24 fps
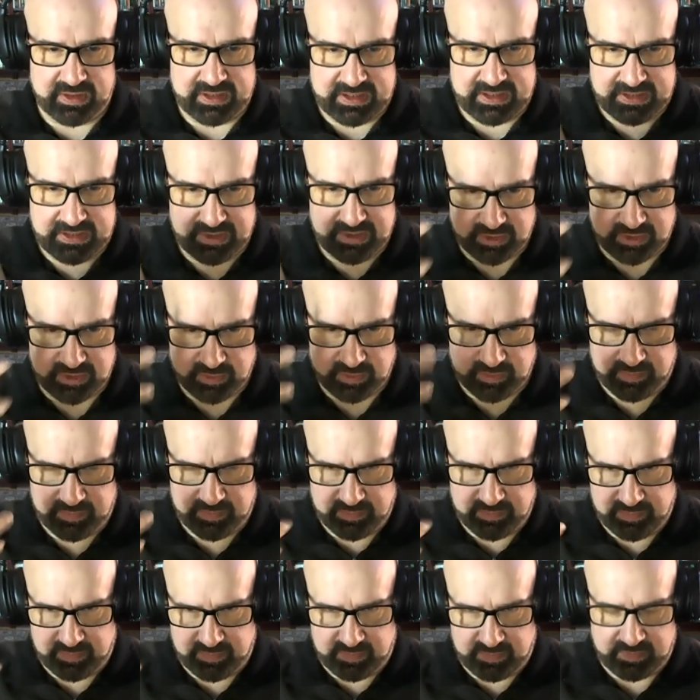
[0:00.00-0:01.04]
additional
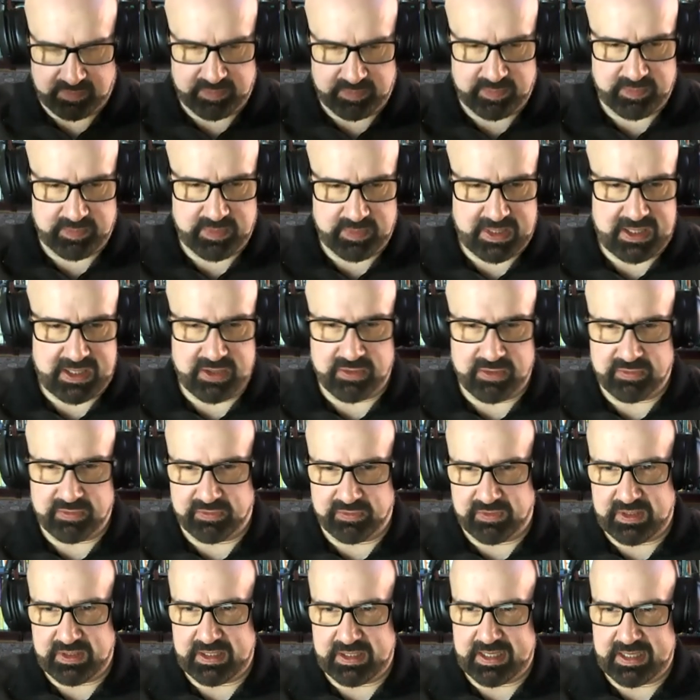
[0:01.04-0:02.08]

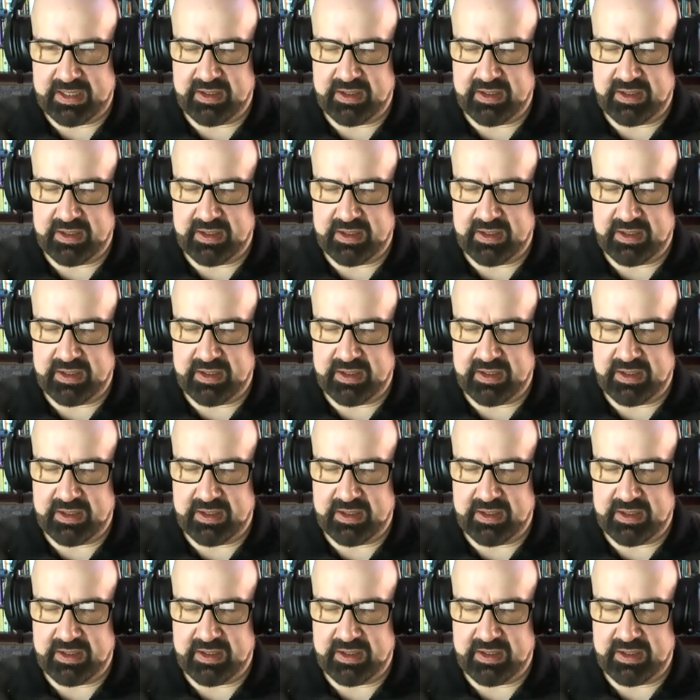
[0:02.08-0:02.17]
POV.